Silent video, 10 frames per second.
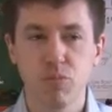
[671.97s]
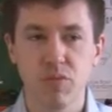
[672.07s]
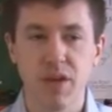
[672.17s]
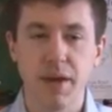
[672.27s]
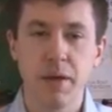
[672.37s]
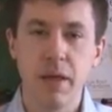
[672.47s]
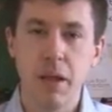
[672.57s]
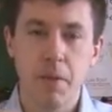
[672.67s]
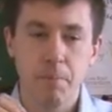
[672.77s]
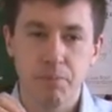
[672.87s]
Okay,
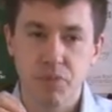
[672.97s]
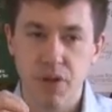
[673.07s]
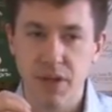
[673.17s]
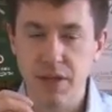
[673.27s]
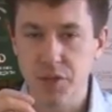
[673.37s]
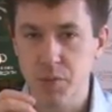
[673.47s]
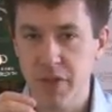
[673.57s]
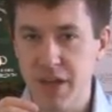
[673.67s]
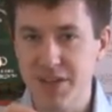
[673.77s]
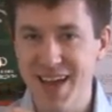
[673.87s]
again, some
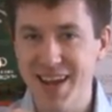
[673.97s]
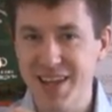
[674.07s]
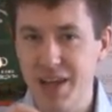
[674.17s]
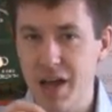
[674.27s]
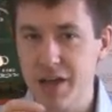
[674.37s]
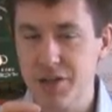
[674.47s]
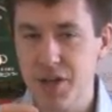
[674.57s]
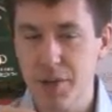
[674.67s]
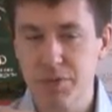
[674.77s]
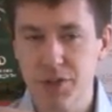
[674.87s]
of that dandelion
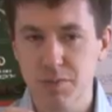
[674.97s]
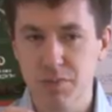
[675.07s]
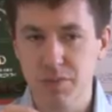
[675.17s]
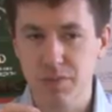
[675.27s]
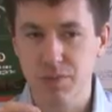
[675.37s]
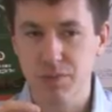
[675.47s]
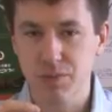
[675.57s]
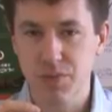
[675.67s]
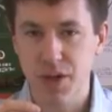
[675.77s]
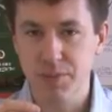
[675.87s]
types
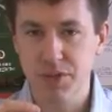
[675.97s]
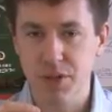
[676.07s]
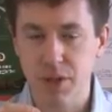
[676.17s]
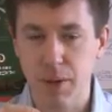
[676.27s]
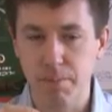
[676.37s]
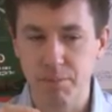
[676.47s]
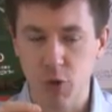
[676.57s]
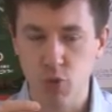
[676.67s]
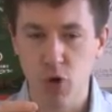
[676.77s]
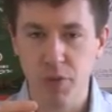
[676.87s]

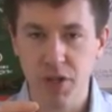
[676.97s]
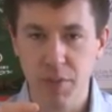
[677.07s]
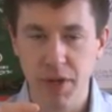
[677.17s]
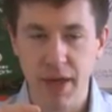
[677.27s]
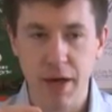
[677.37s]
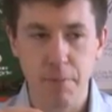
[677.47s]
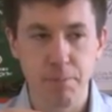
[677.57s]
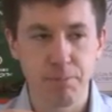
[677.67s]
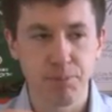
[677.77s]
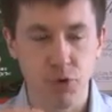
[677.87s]
aroma coming out,
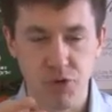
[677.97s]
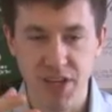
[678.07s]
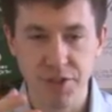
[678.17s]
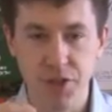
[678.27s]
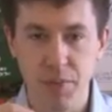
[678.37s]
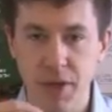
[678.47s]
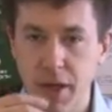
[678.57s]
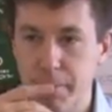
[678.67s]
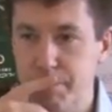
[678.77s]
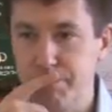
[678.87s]
or taste coming
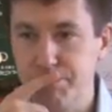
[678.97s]
out.